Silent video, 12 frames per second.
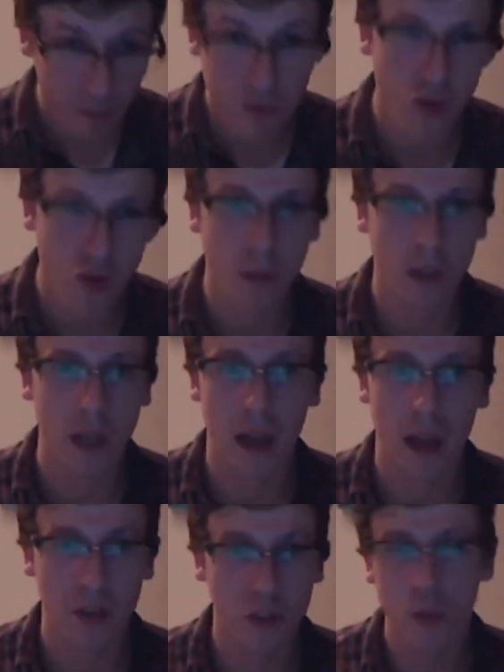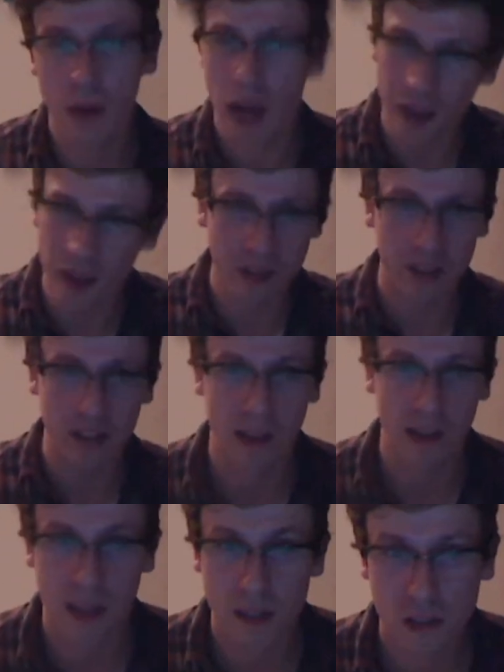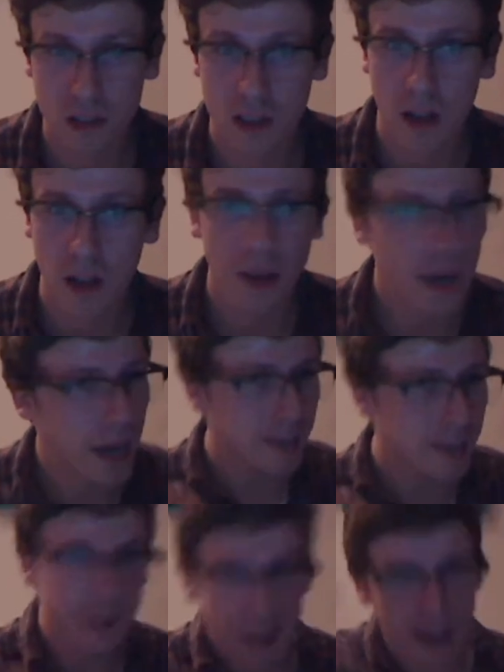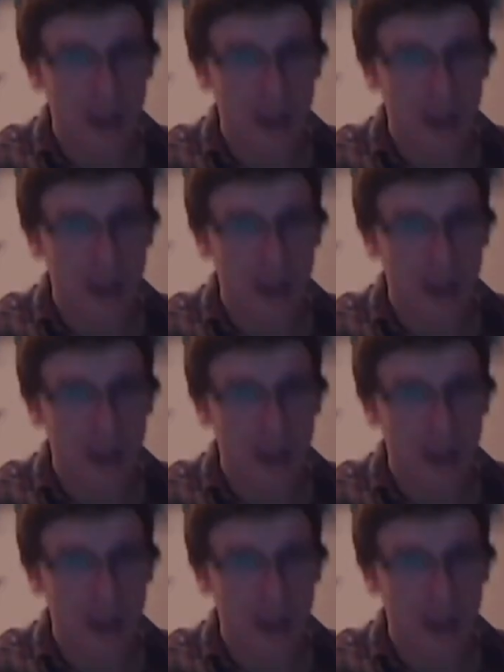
AAAs coming out of its arse. It didn't